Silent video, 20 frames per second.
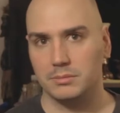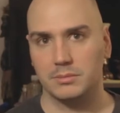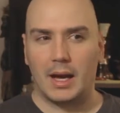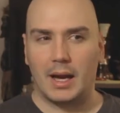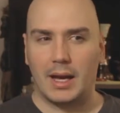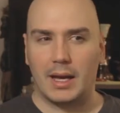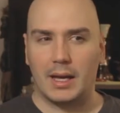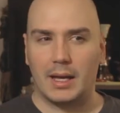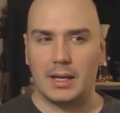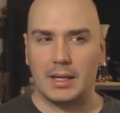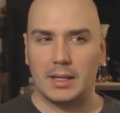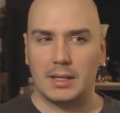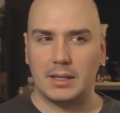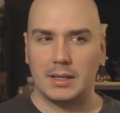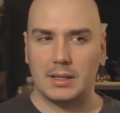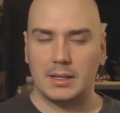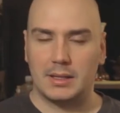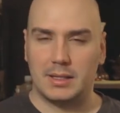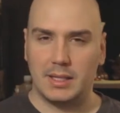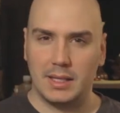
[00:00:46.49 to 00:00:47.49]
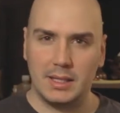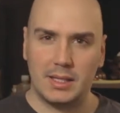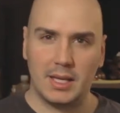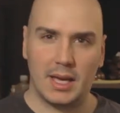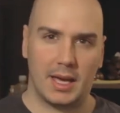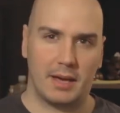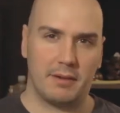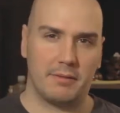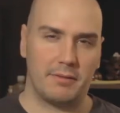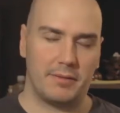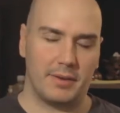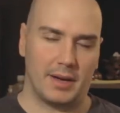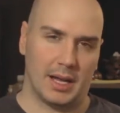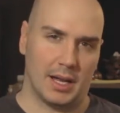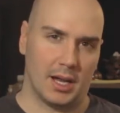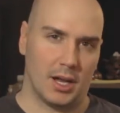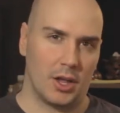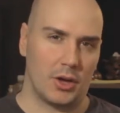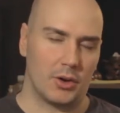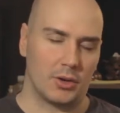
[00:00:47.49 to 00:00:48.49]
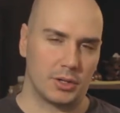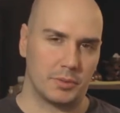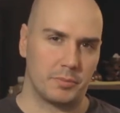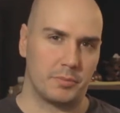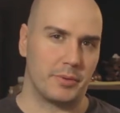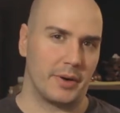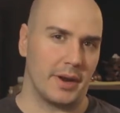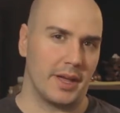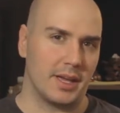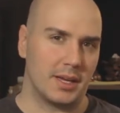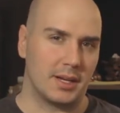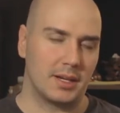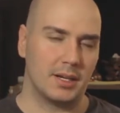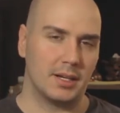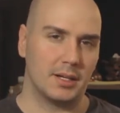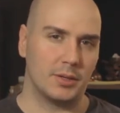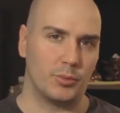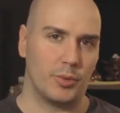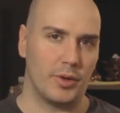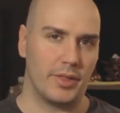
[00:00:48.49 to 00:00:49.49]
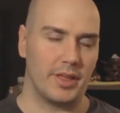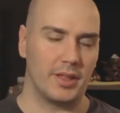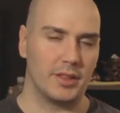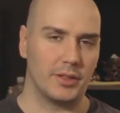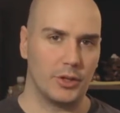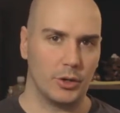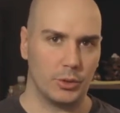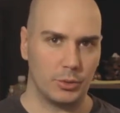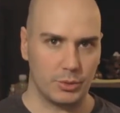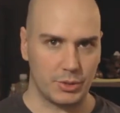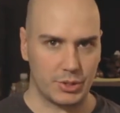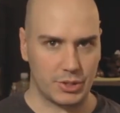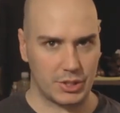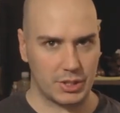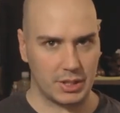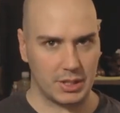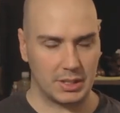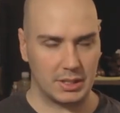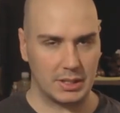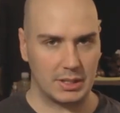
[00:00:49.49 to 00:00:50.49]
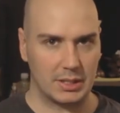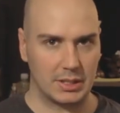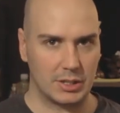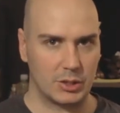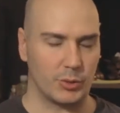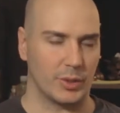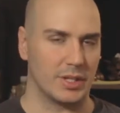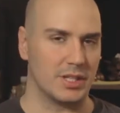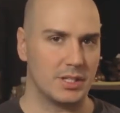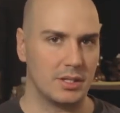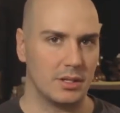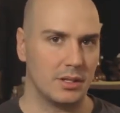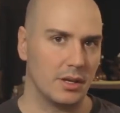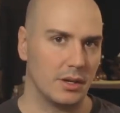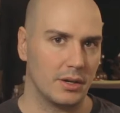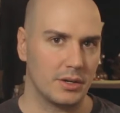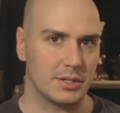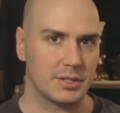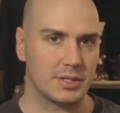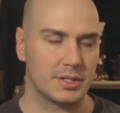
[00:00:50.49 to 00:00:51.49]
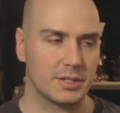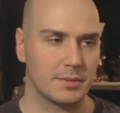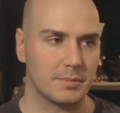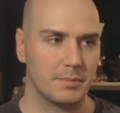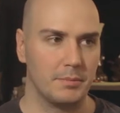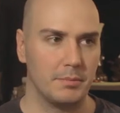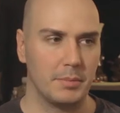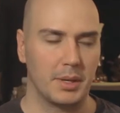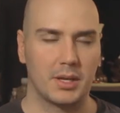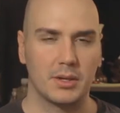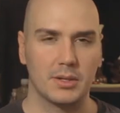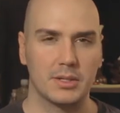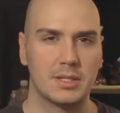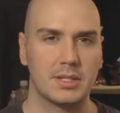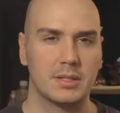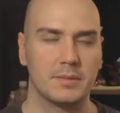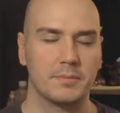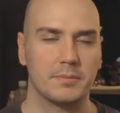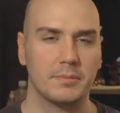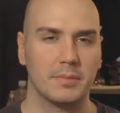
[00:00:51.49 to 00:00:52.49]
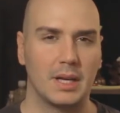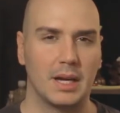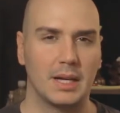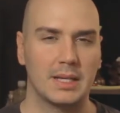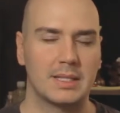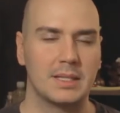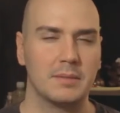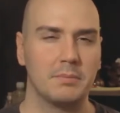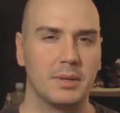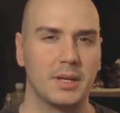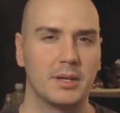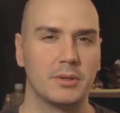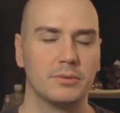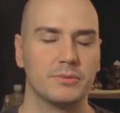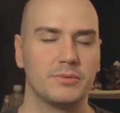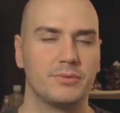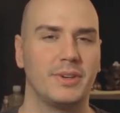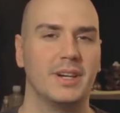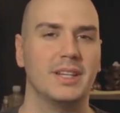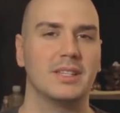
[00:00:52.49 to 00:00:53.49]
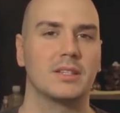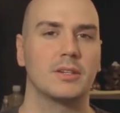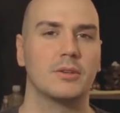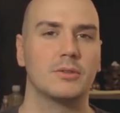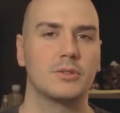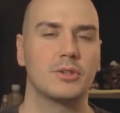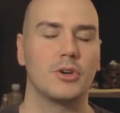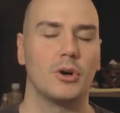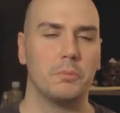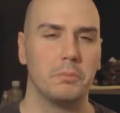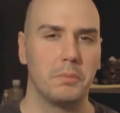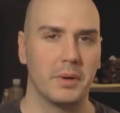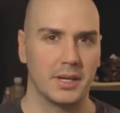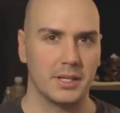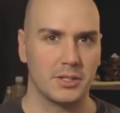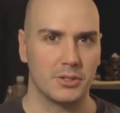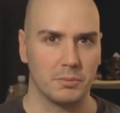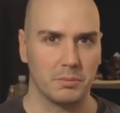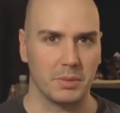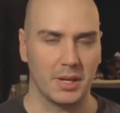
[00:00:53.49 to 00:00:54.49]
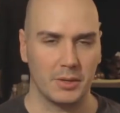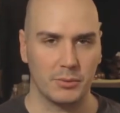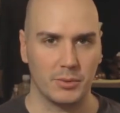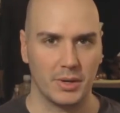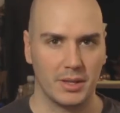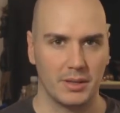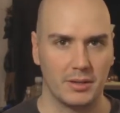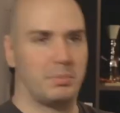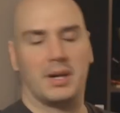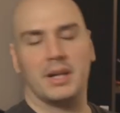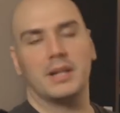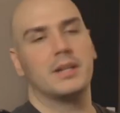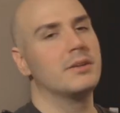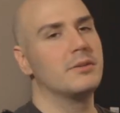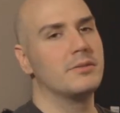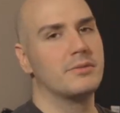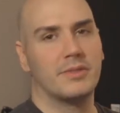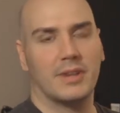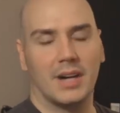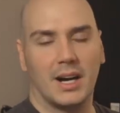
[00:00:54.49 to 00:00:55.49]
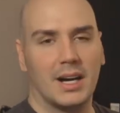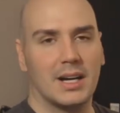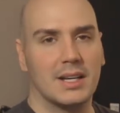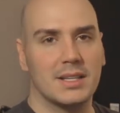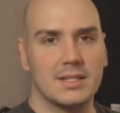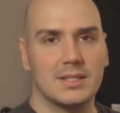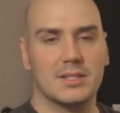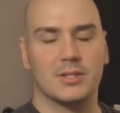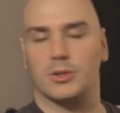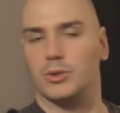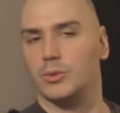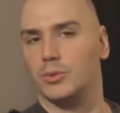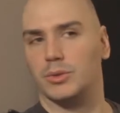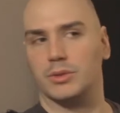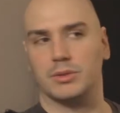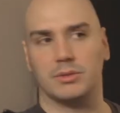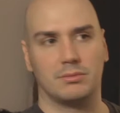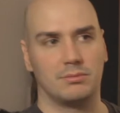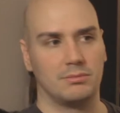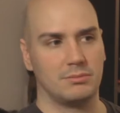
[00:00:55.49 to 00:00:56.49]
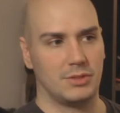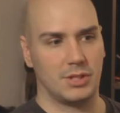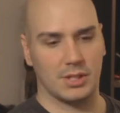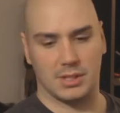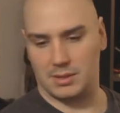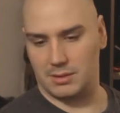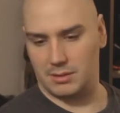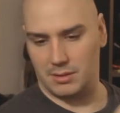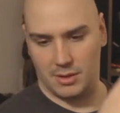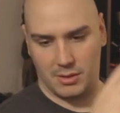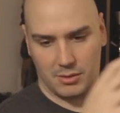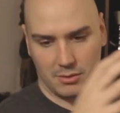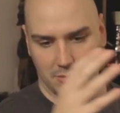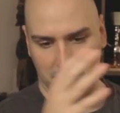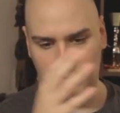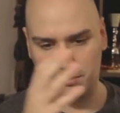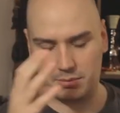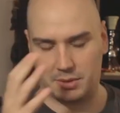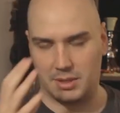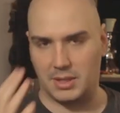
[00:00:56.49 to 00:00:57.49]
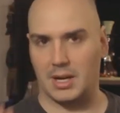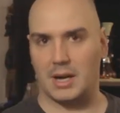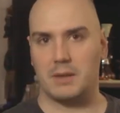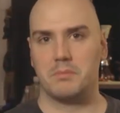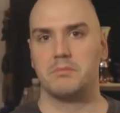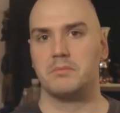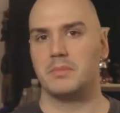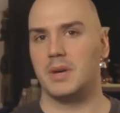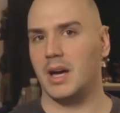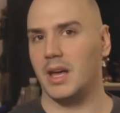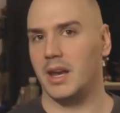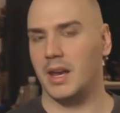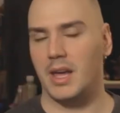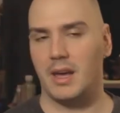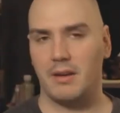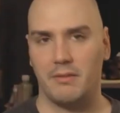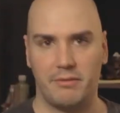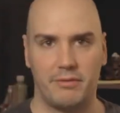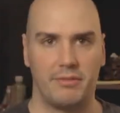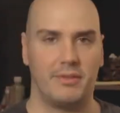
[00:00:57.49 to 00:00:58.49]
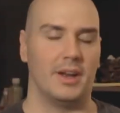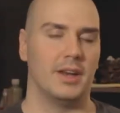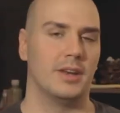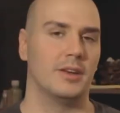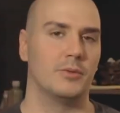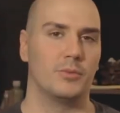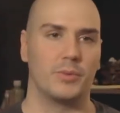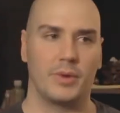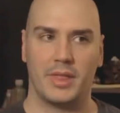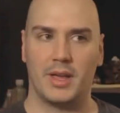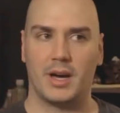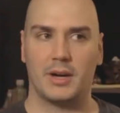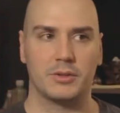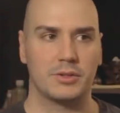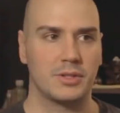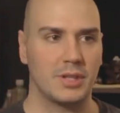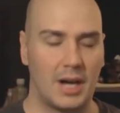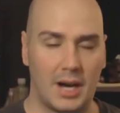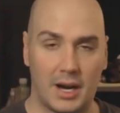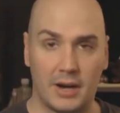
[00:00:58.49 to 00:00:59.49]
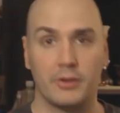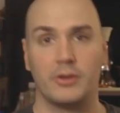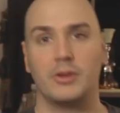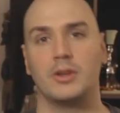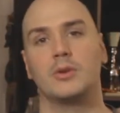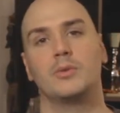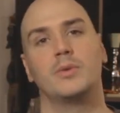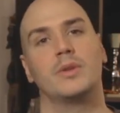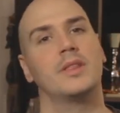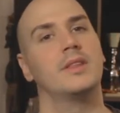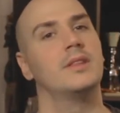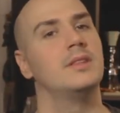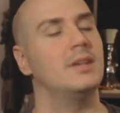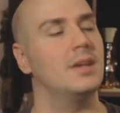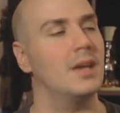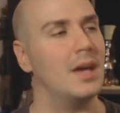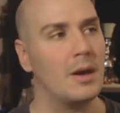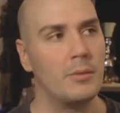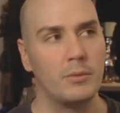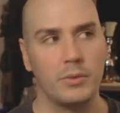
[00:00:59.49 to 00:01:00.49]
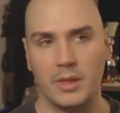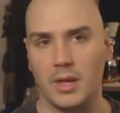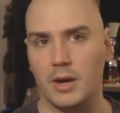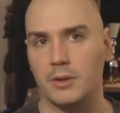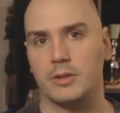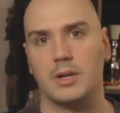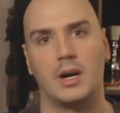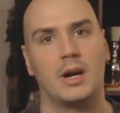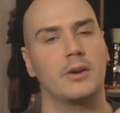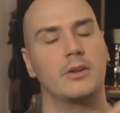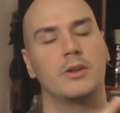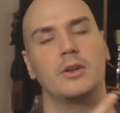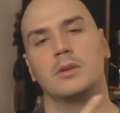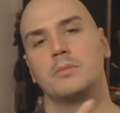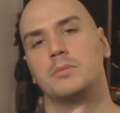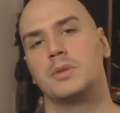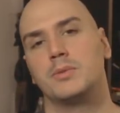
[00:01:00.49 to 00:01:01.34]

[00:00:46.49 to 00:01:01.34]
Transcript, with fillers: I did have a long break within those twenty years, because I simply couldn't find a good company to play with. Party of guys who would just, you know, come and have fun without arguing with the D M, without arguing